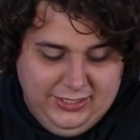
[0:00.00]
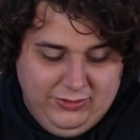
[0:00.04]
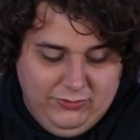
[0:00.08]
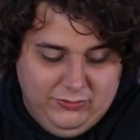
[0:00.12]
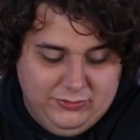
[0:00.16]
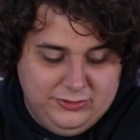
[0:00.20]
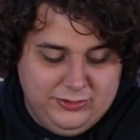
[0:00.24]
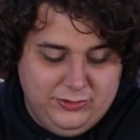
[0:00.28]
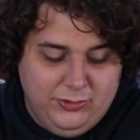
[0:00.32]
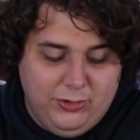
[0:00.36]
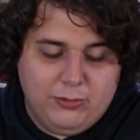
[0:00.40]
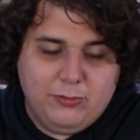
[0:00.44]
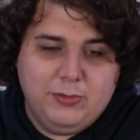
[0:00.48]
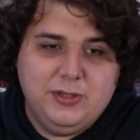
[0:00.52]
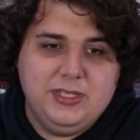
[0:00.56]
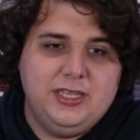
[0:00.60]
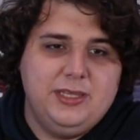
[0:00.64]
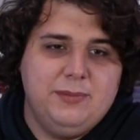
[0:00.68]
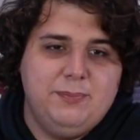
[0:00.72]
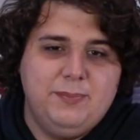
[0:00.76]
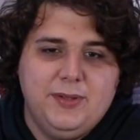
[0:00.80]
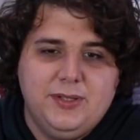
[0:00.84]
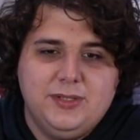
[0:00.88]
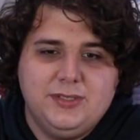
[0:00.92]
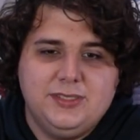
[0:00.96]
nor would
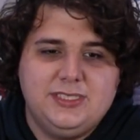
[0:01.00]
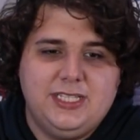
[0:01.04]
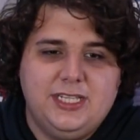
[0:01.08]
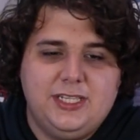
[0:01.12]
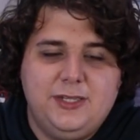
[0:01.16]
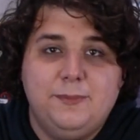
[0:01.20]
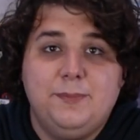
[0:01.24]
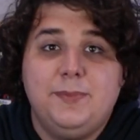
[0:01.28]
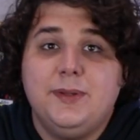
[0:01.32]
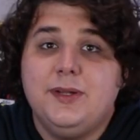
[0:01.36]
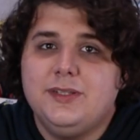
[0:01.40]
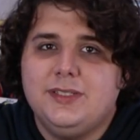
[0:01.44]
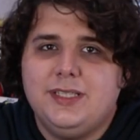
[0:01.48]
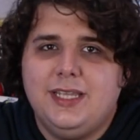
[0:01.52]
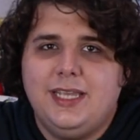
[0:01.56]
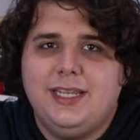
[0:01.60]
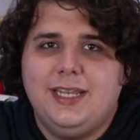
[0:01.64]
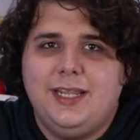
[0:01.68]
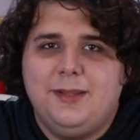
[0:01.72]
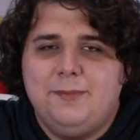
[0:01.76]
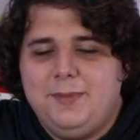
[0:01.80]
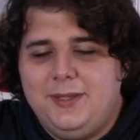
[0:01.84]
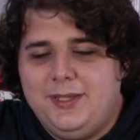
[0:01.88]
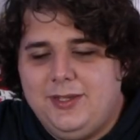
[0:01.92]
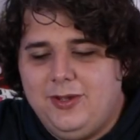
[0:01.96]
the builds that you build in
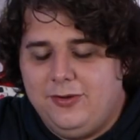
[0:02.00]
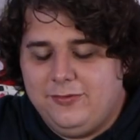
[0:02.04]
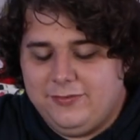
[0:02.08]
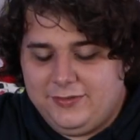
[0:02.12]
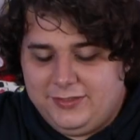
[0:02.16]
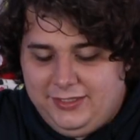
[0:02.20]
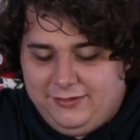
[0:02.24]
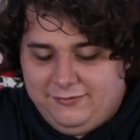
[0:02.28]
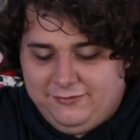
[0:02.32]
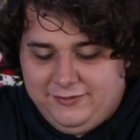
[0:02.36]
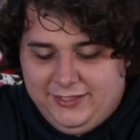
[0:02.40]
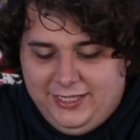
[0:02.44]
it be overly